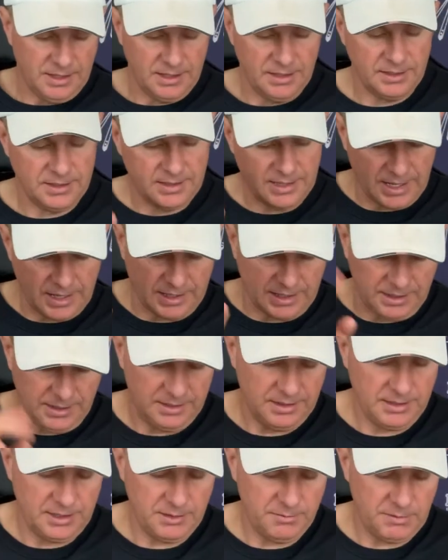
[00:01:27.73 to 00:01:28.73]
Second,
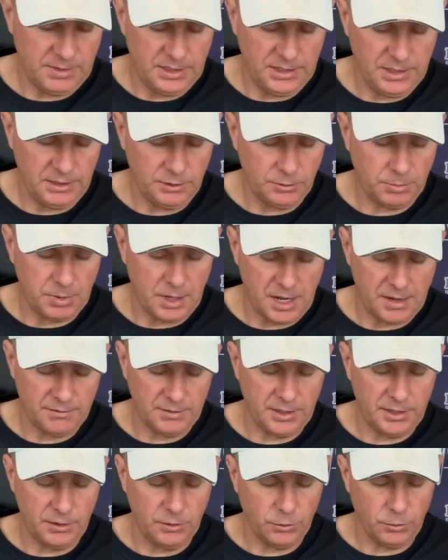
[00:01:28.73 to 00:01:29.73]
give me neither
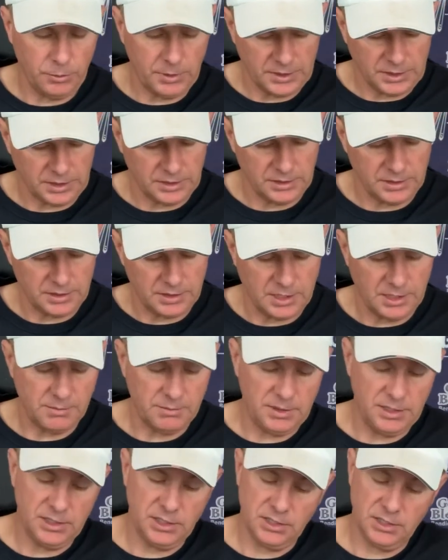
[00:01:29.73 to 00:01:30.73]
poverty nor riches. Give
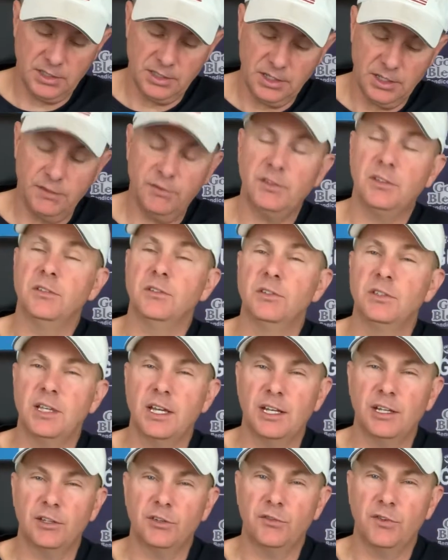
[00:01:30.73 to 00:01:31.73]
me just enough to
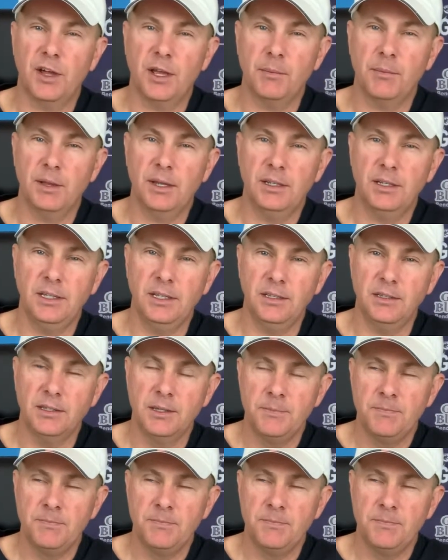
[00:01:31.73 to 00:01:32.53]
satisfy my needs.